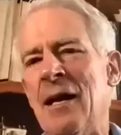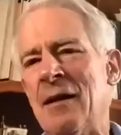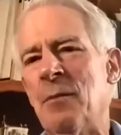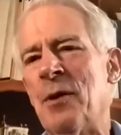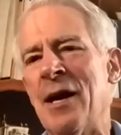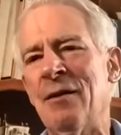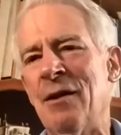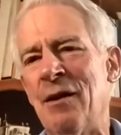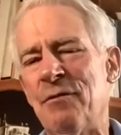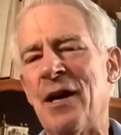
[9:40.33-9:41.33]
The brain
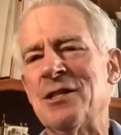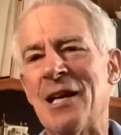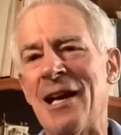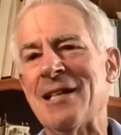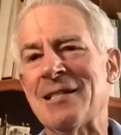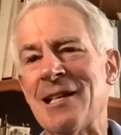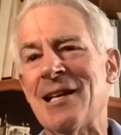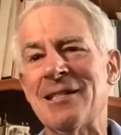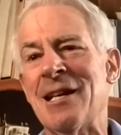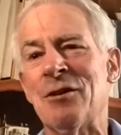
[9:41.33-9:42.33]
finds it less and
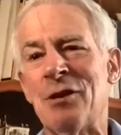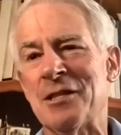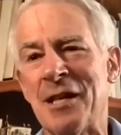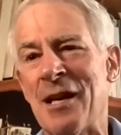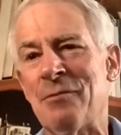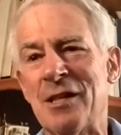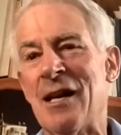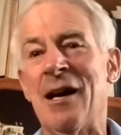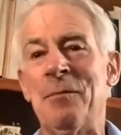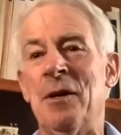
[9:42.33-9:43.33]
less interesting every
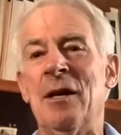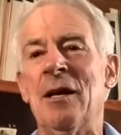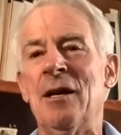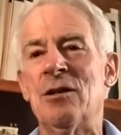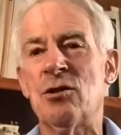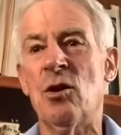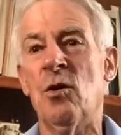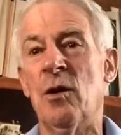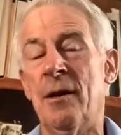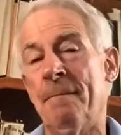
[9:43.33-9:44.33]
time.
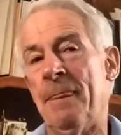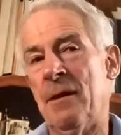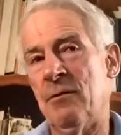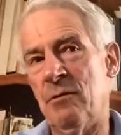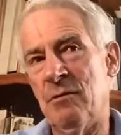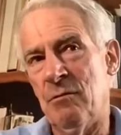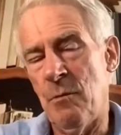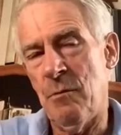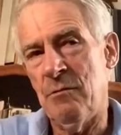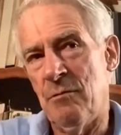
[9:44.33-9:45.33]
So the
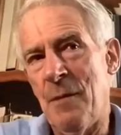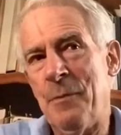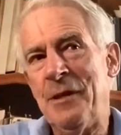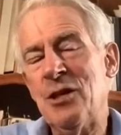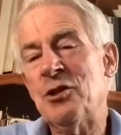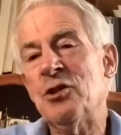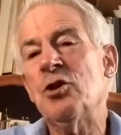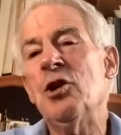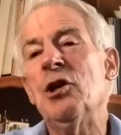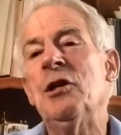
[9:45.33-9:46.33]
repetition is
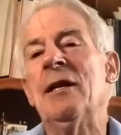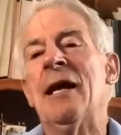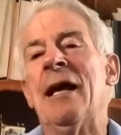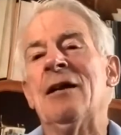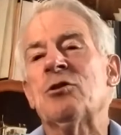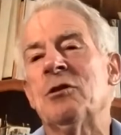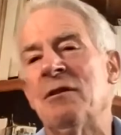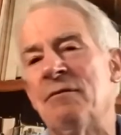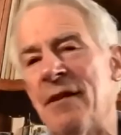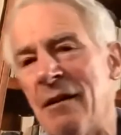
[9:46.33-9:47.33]
good, and it's good to
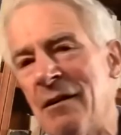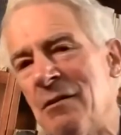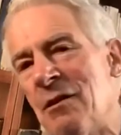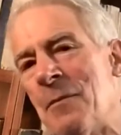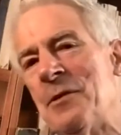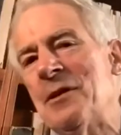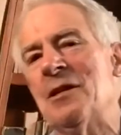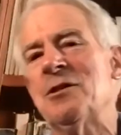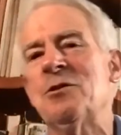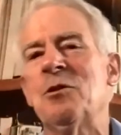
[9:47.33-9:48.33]
vary the
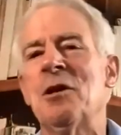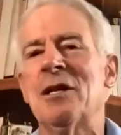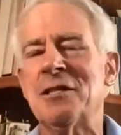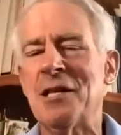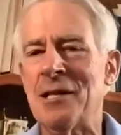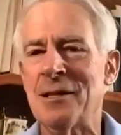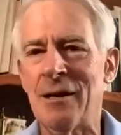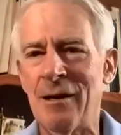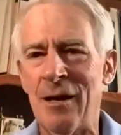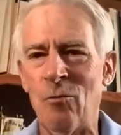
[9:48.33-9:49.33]
repetition so you're not sitting
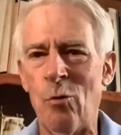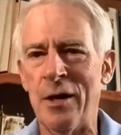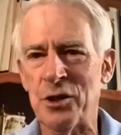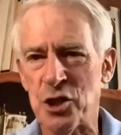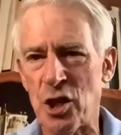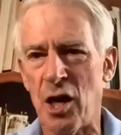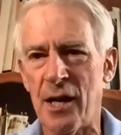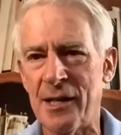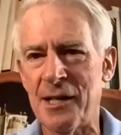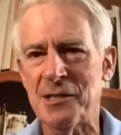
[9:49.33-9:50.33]
there in one
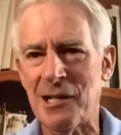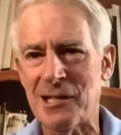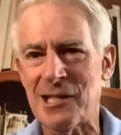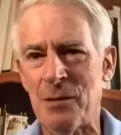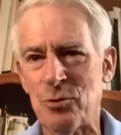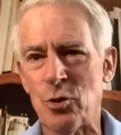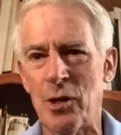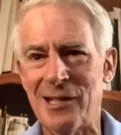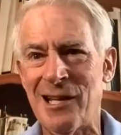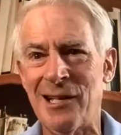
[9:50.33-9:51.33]
shot listening to the same
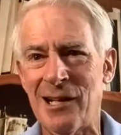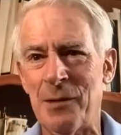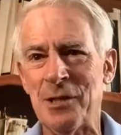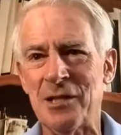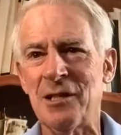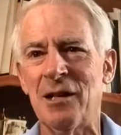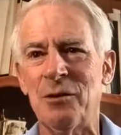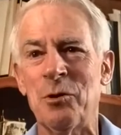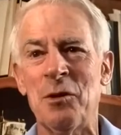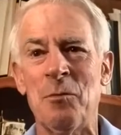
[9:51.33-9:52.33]
story 10 times. That's not
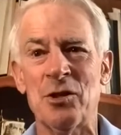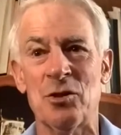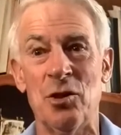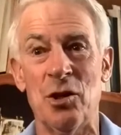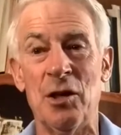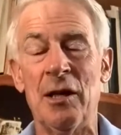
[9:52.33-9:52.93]
doing you much good.